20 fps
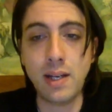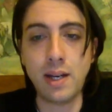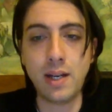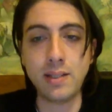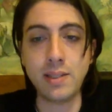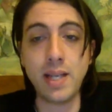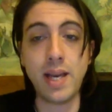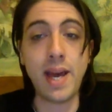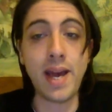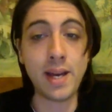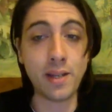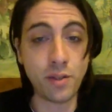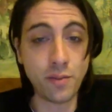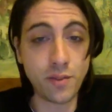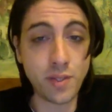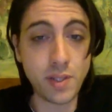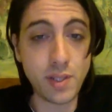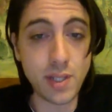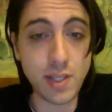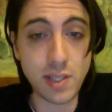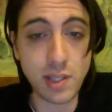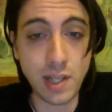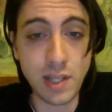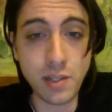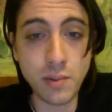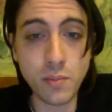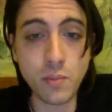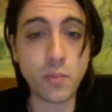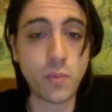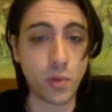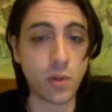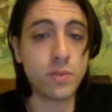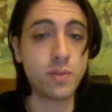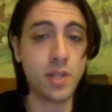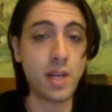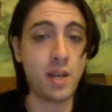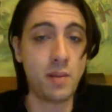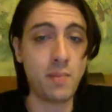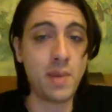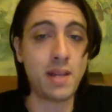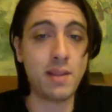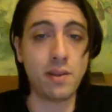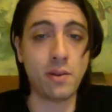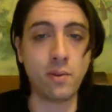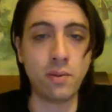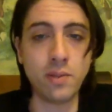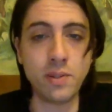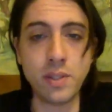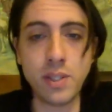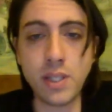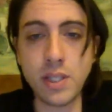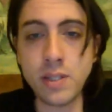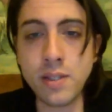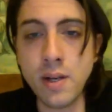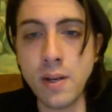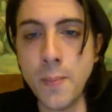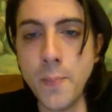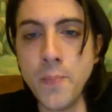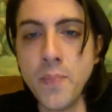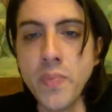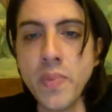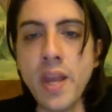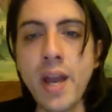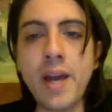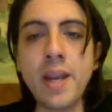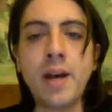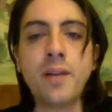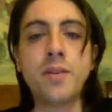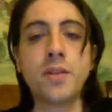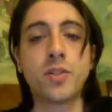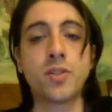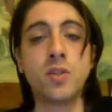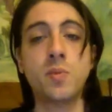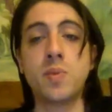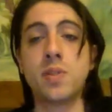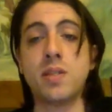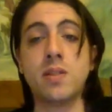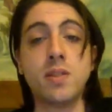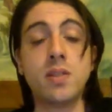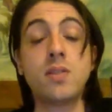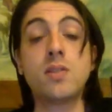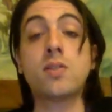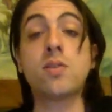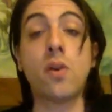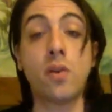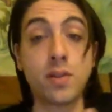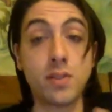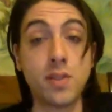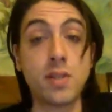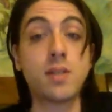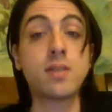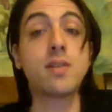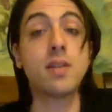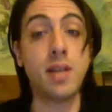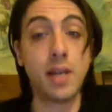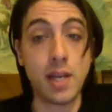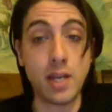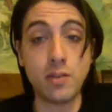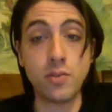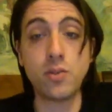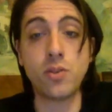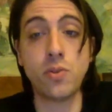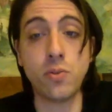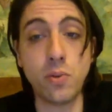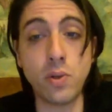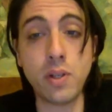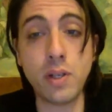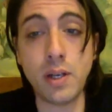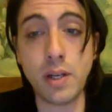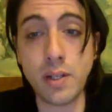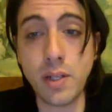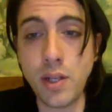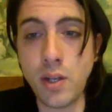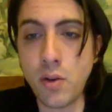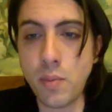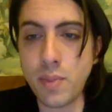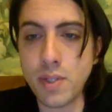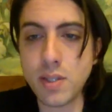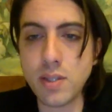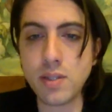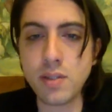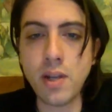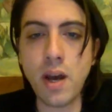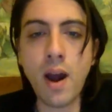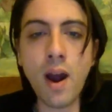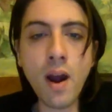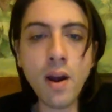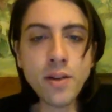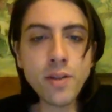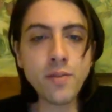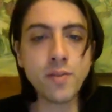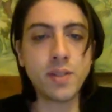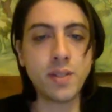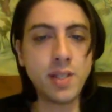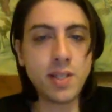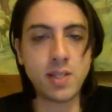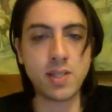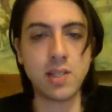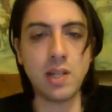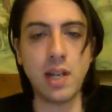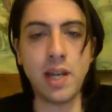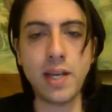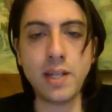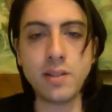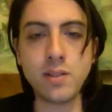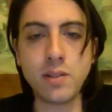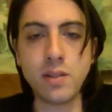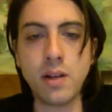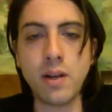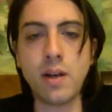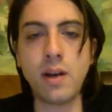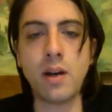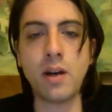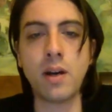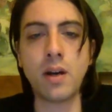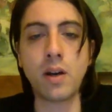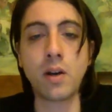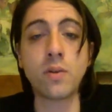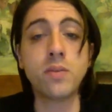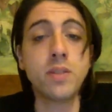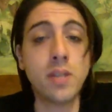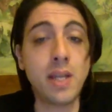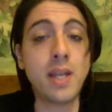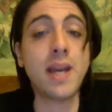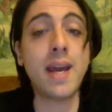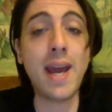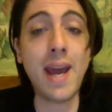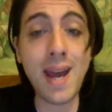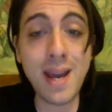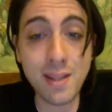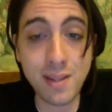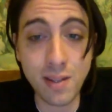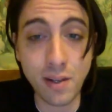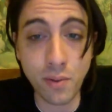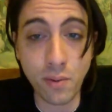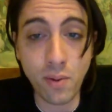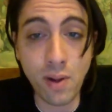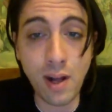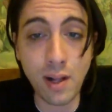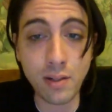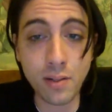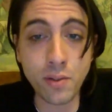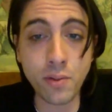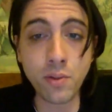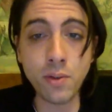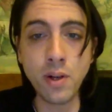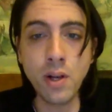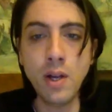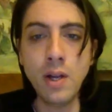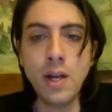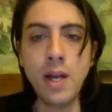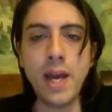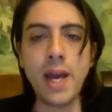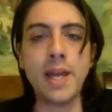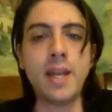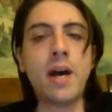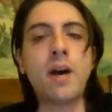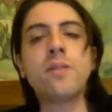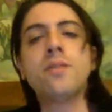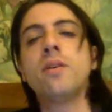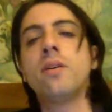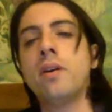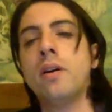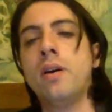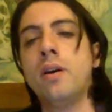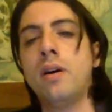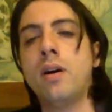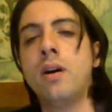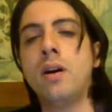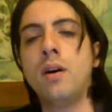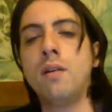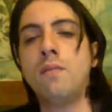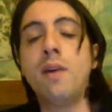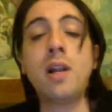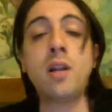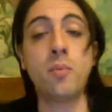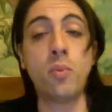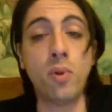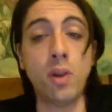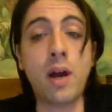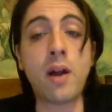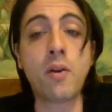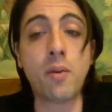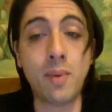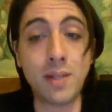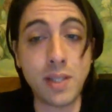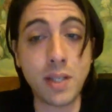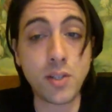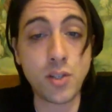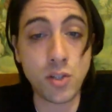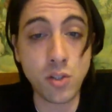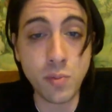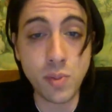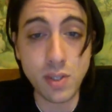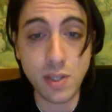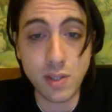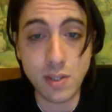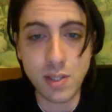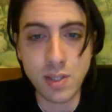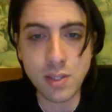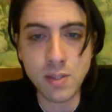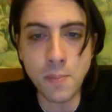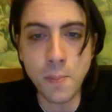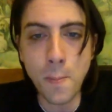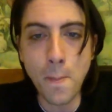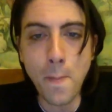the head of the distillate, containing methanol indeed, and other substances toxic again to the humans. The heart of the distillate, containing ethanol alcohol and other valuable aromatic substances.